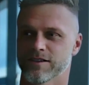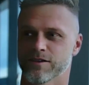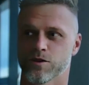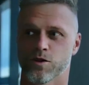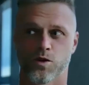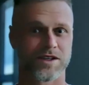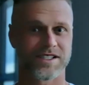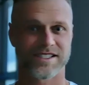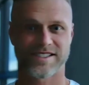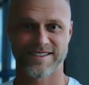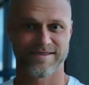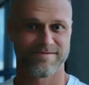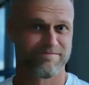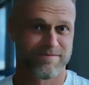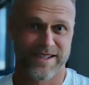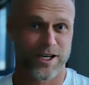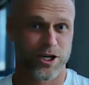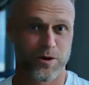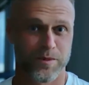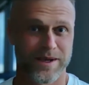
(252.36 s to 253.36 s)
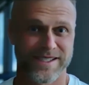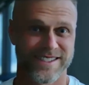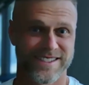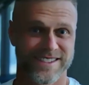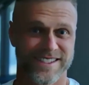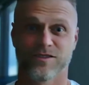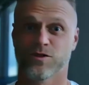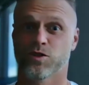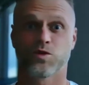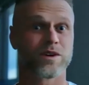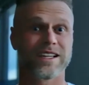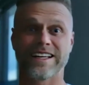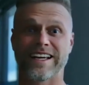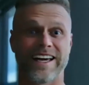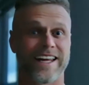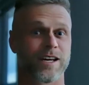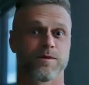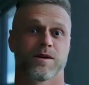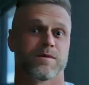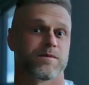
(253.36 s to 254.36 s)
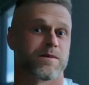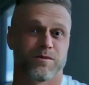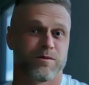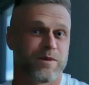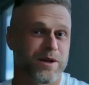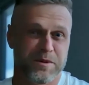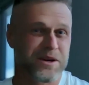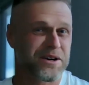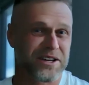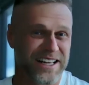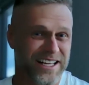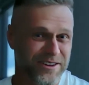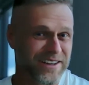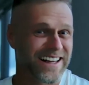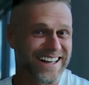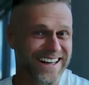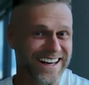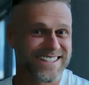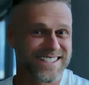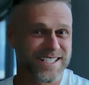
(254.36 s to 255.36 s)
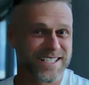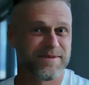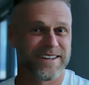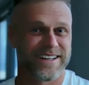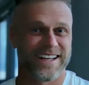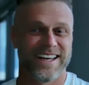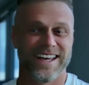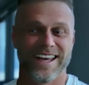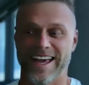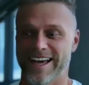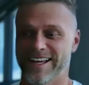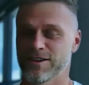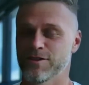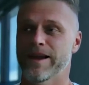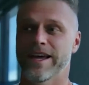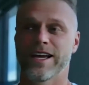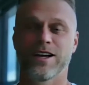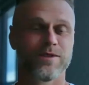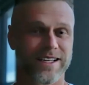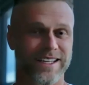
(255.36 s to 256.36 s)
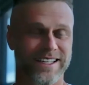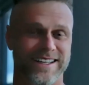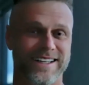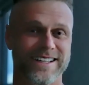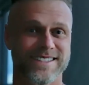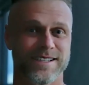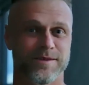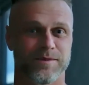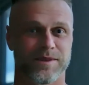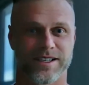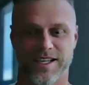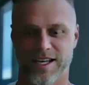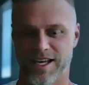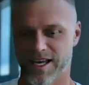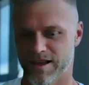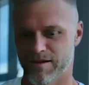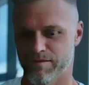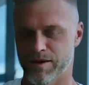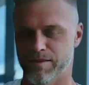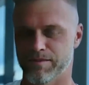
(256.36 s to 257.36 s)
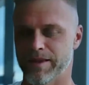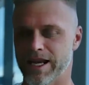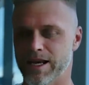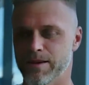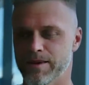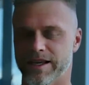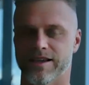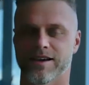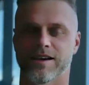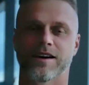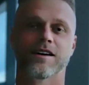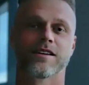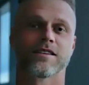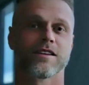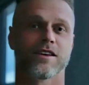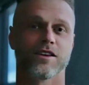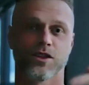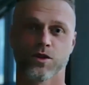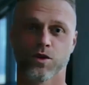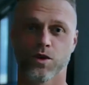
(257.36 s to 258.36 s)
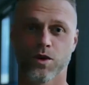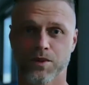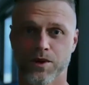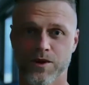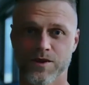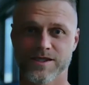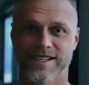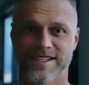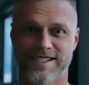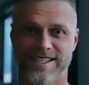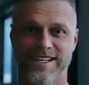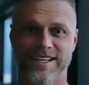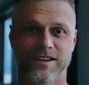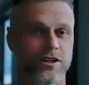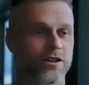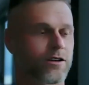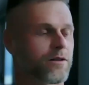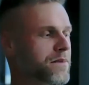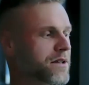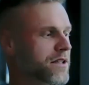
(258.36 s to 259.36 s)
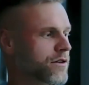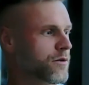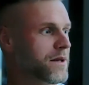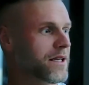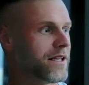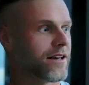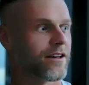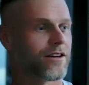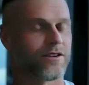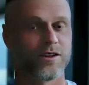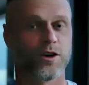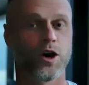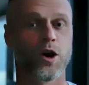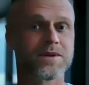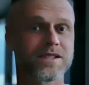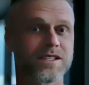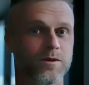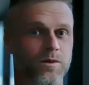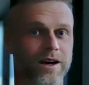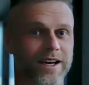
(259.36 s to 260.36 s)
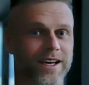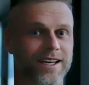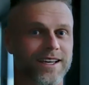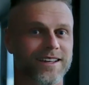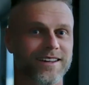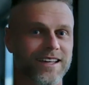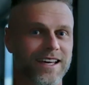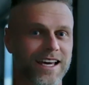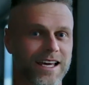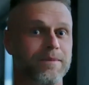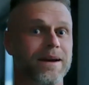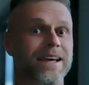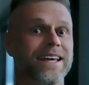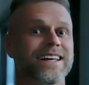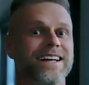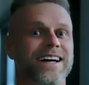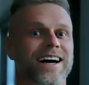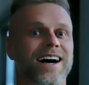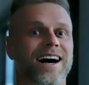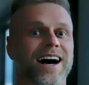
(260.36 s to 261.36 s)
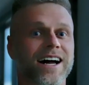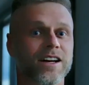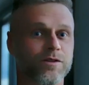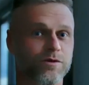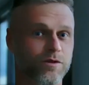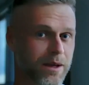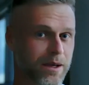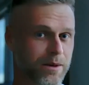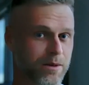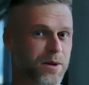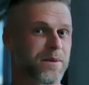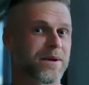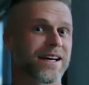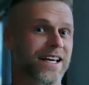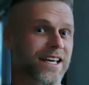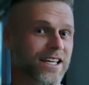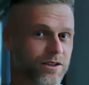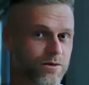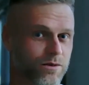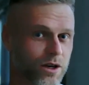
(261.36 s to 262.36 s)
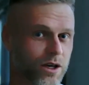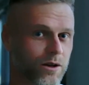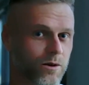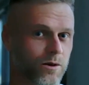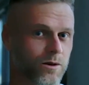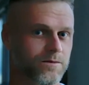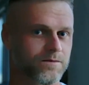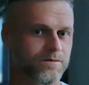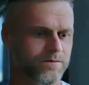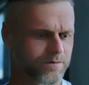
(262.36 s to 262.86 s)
or a therapy assistant or really anyone, we really need someone. And you may really need someone, but maybe the thought process here could be to go the opposite way and make it harder for people to be able to get the role.